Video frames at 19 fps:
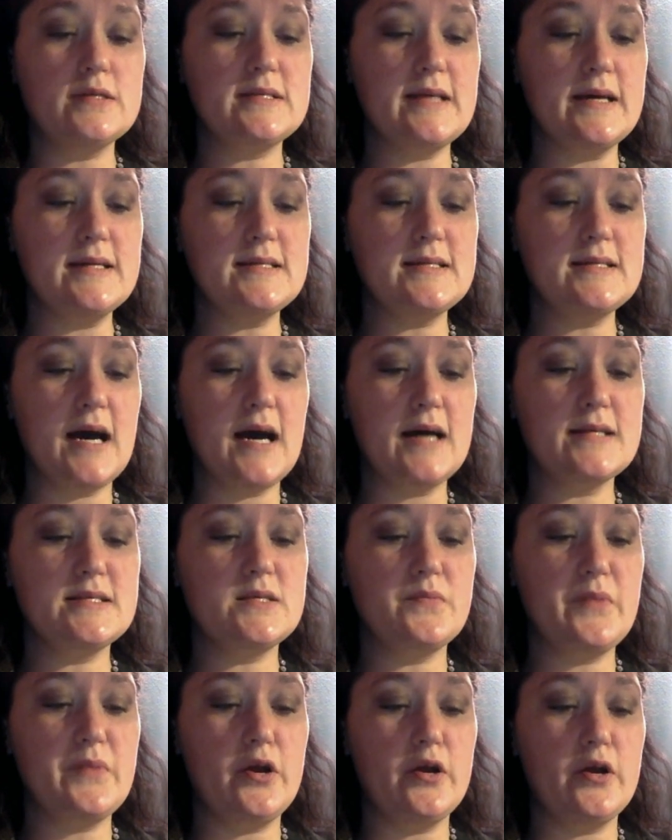Set aside
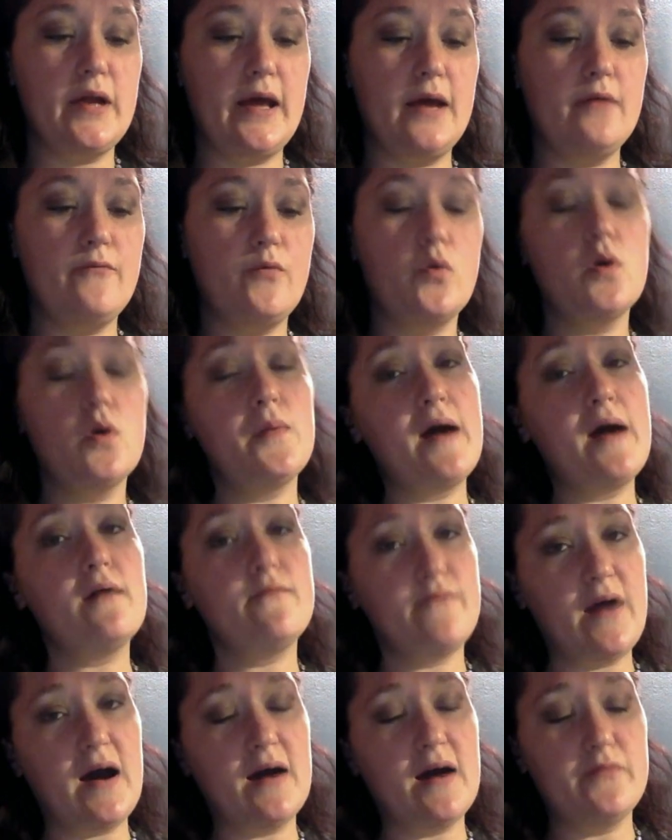to marinate for
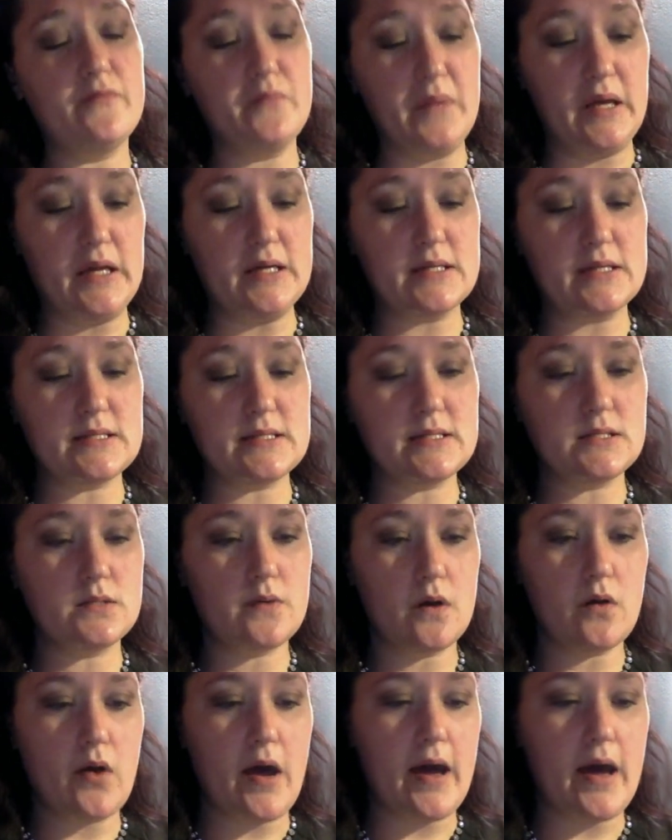about 5 minutes.
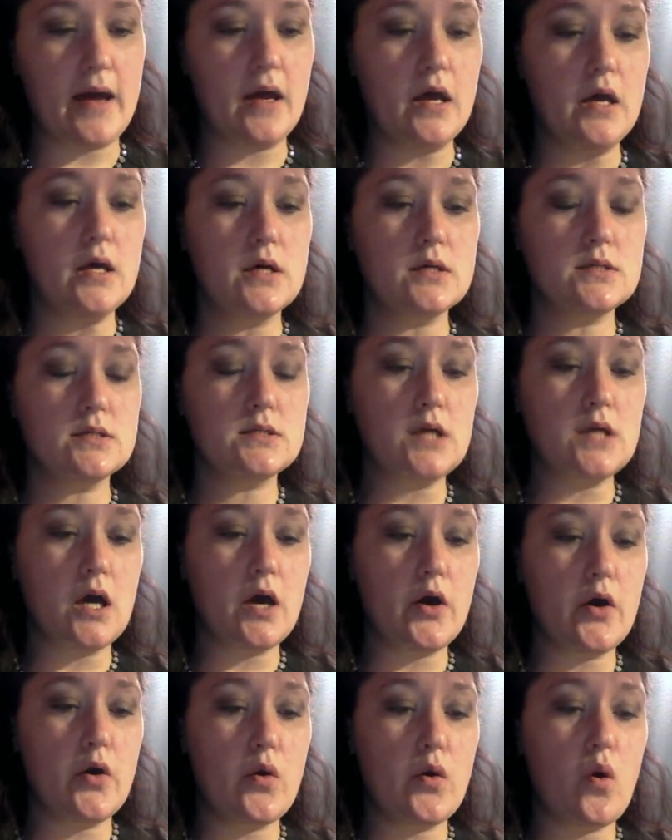Okay,
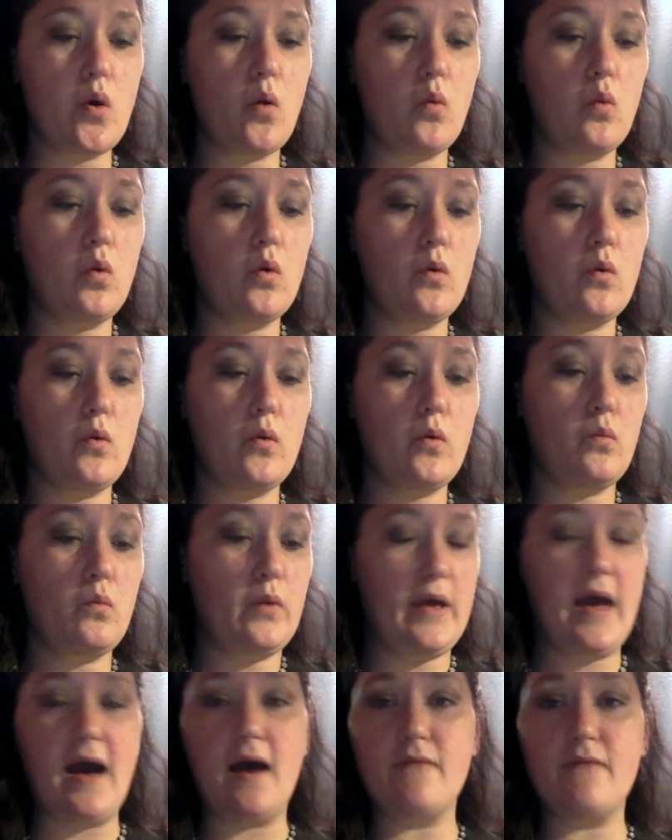so
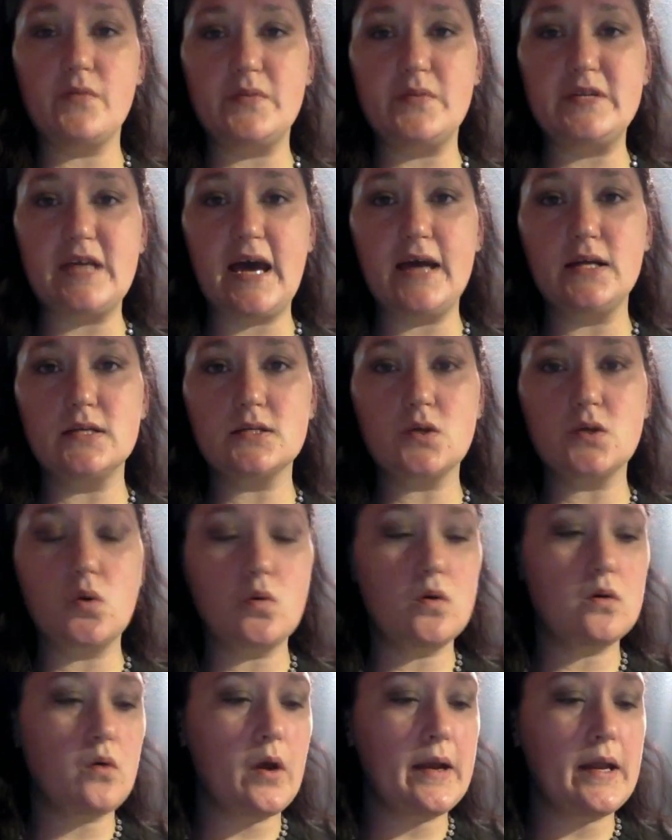we have the potatoes
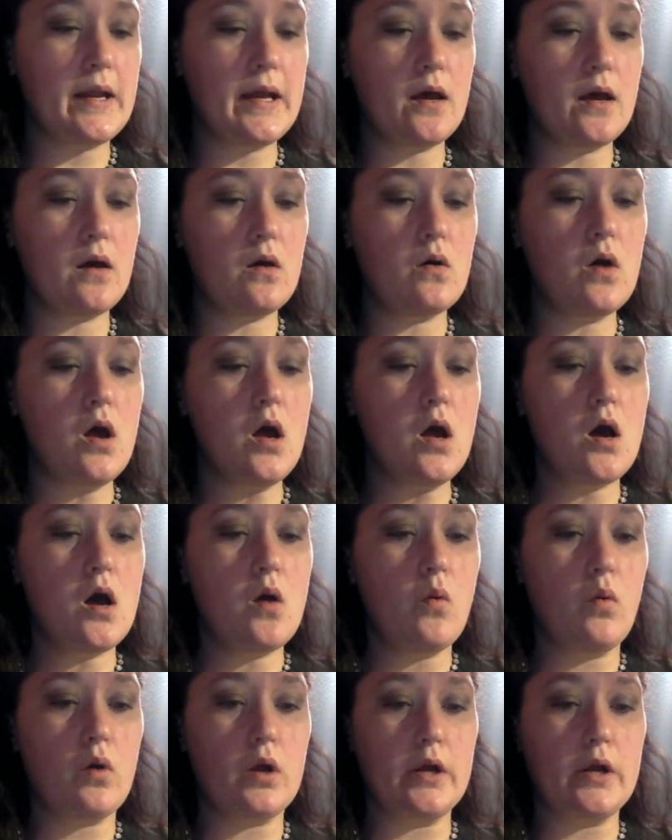going right now.
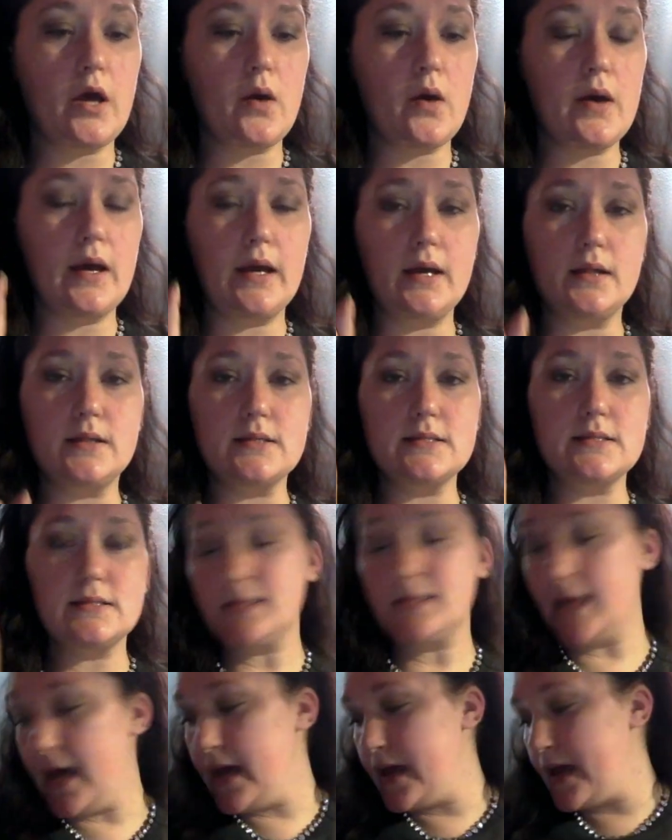We're going to go ahead and get the
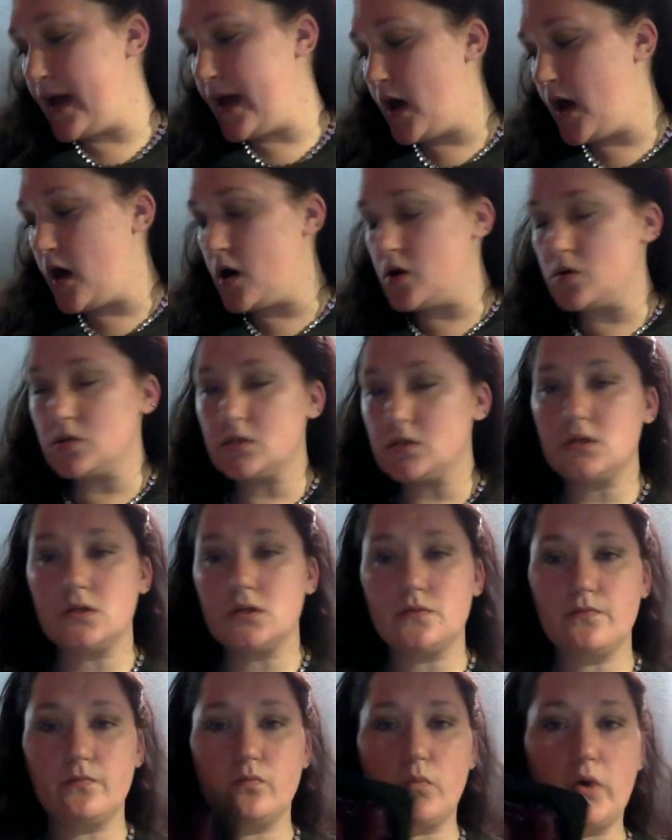steak out.
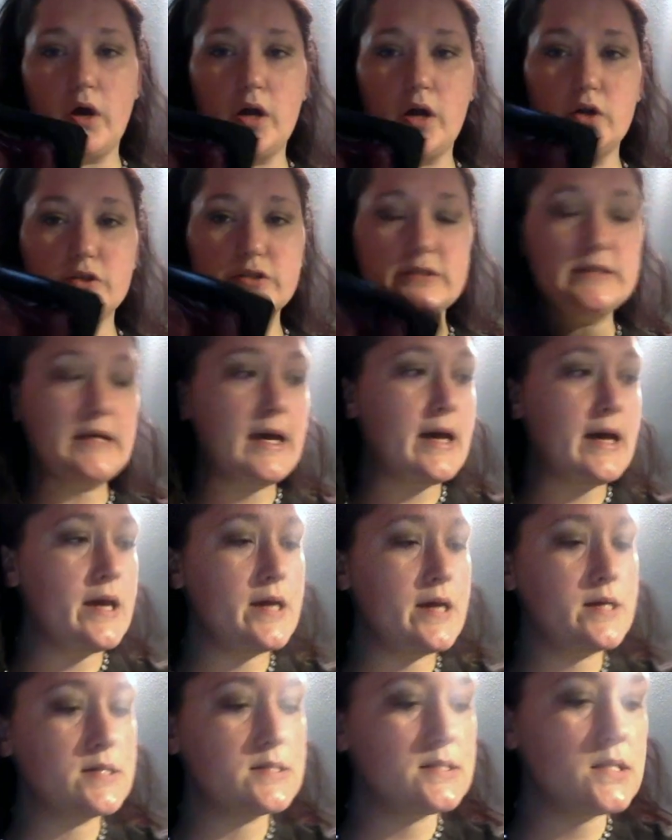We got our
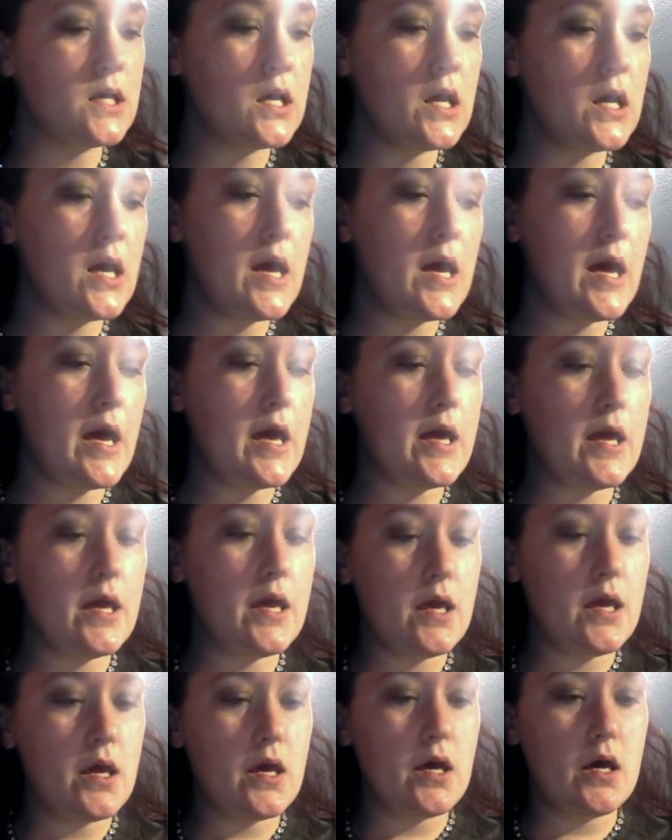steaks,
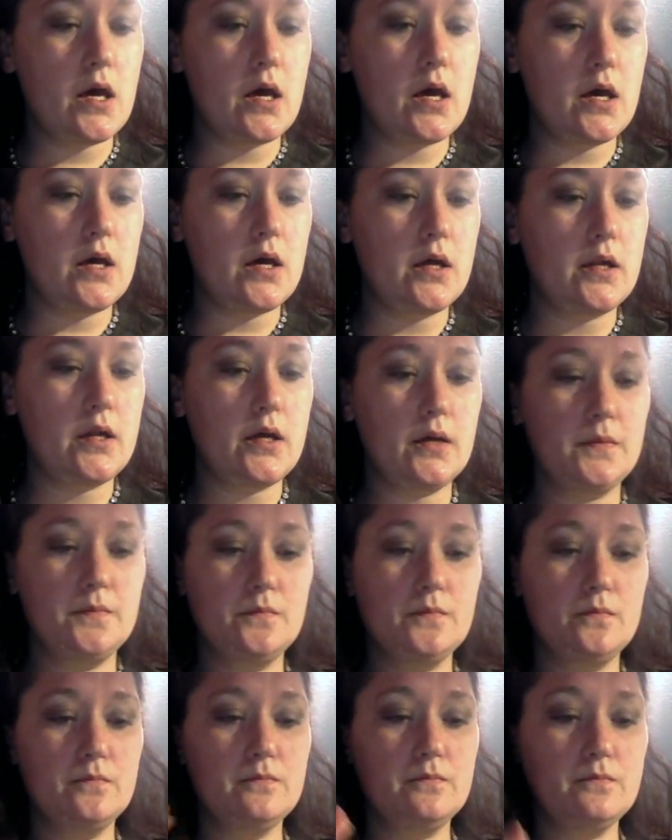and
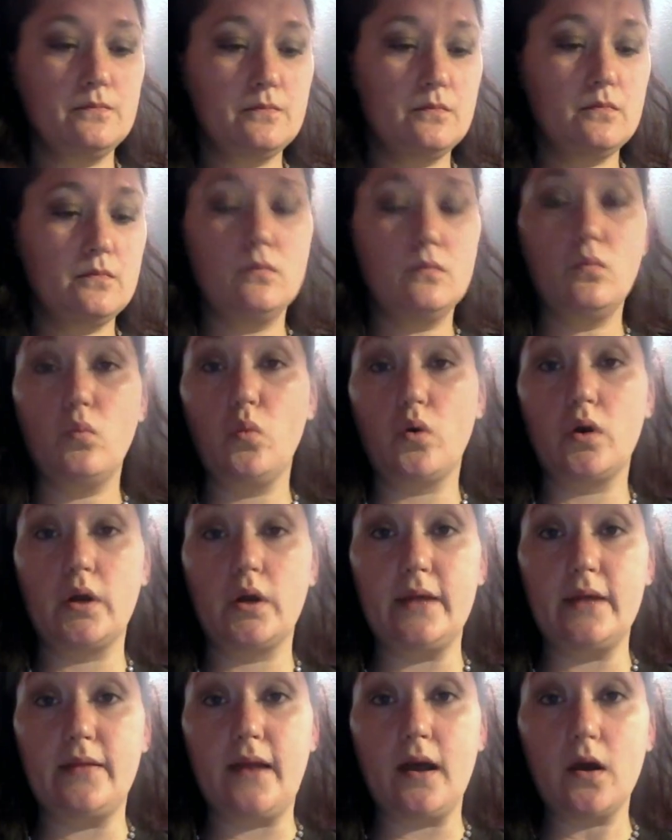we're going to
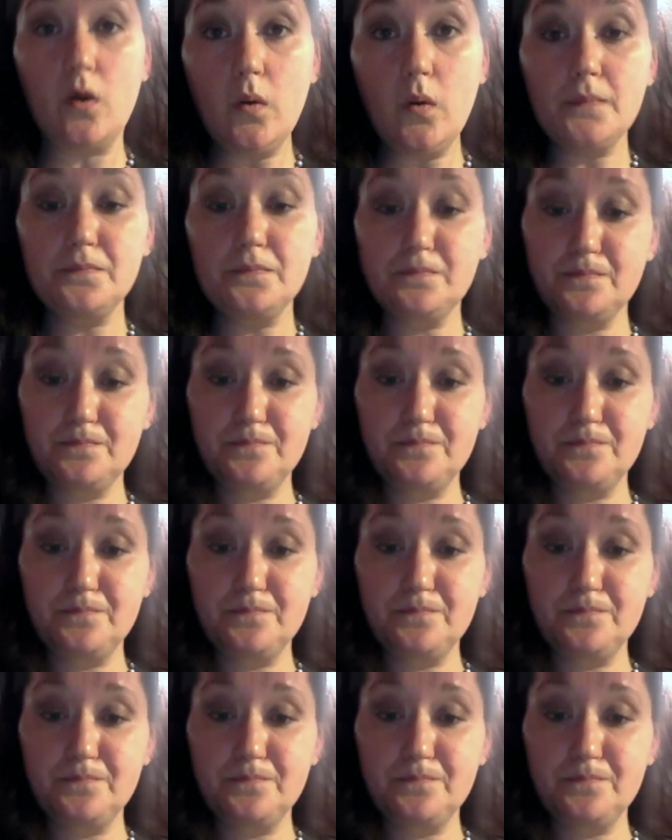get that going.